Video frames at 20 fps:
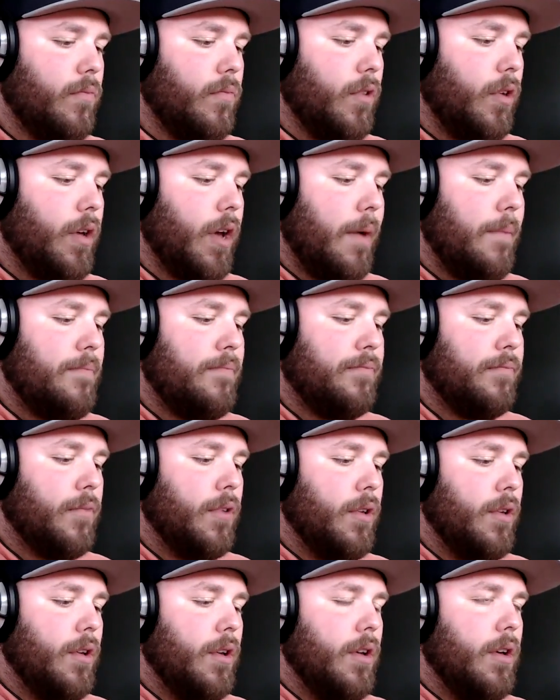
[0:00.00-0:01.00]
Okay.
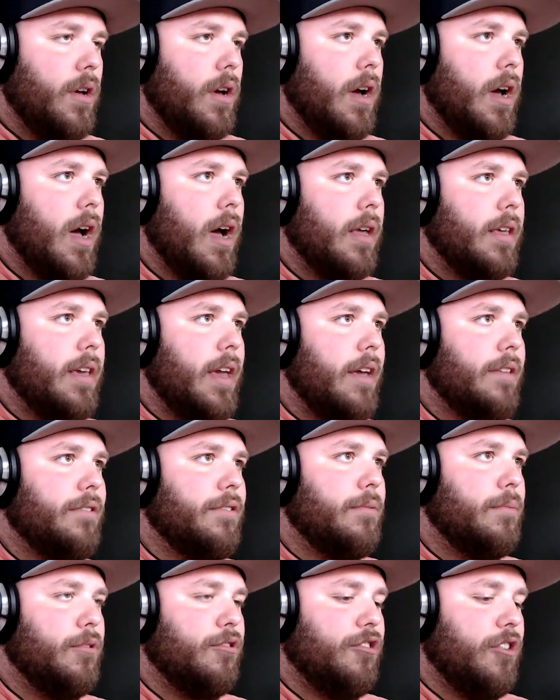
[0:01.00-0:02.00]

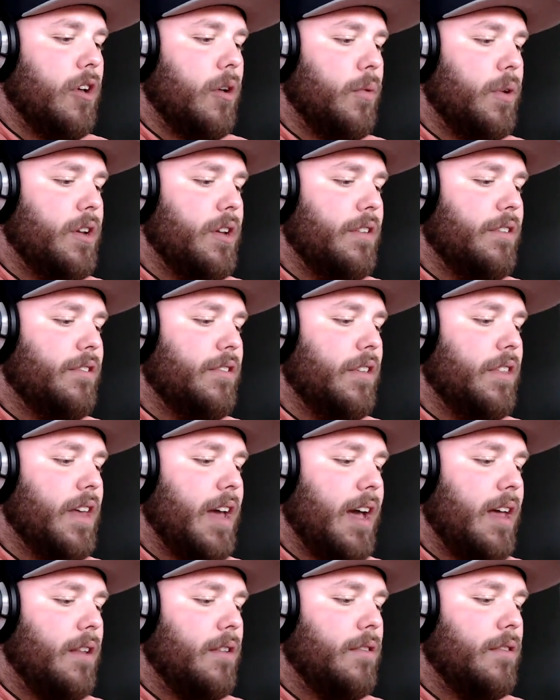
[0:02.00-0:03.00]
Yes, Michelle, we did see
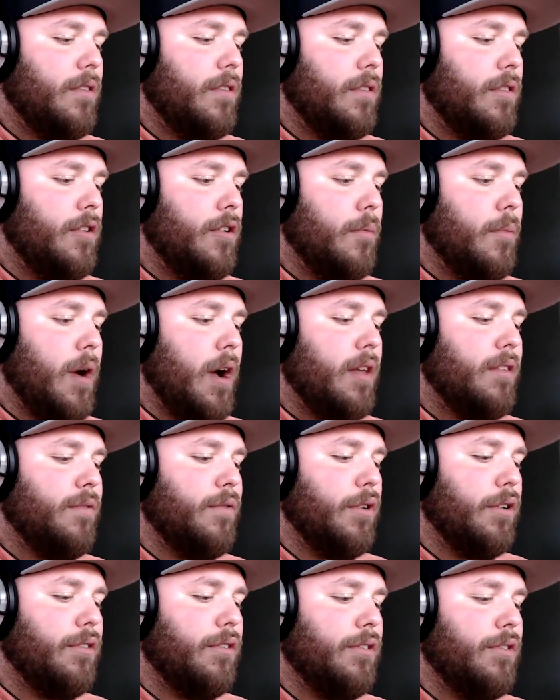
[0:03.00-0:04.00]
that your mods
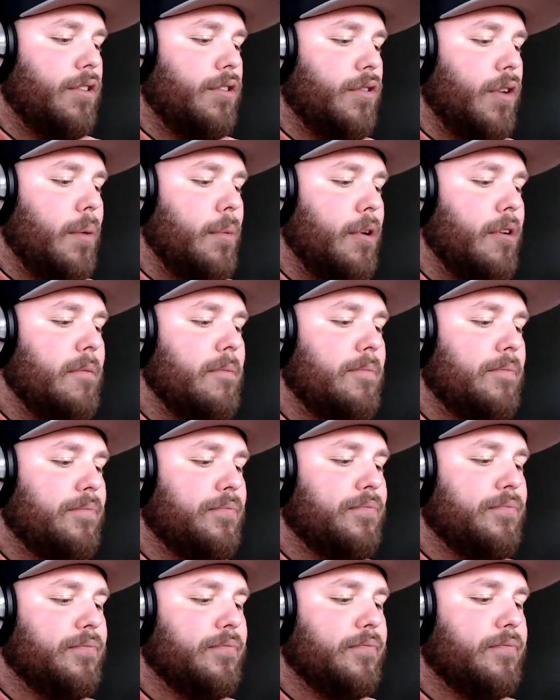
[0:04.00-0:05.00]
versus the Dreamer.
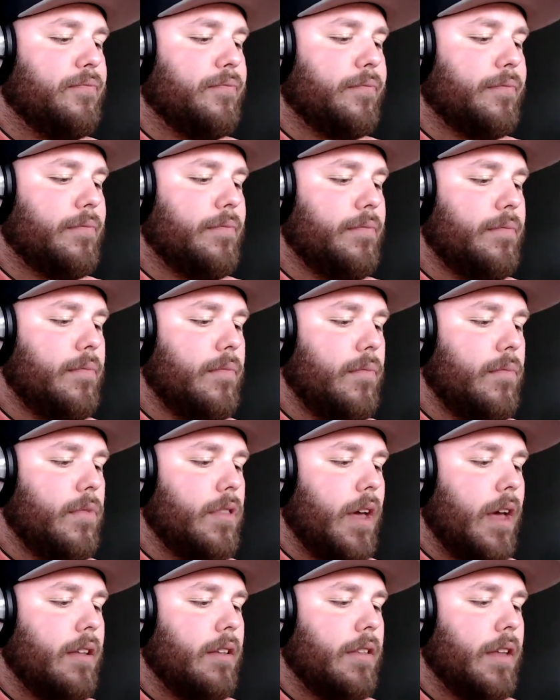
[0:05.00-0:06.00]

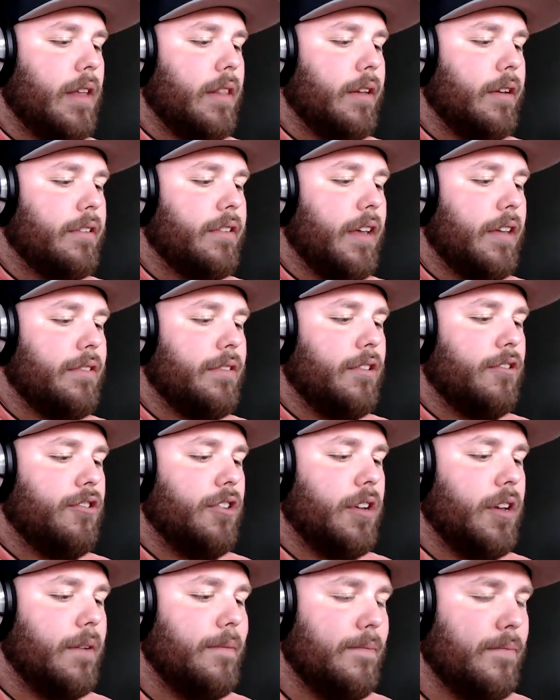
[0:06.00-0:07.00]
That little test that
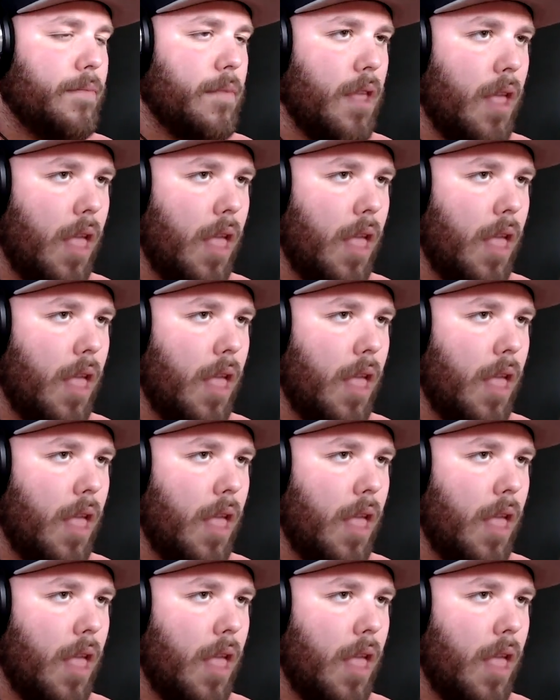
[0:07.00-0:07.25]
she did.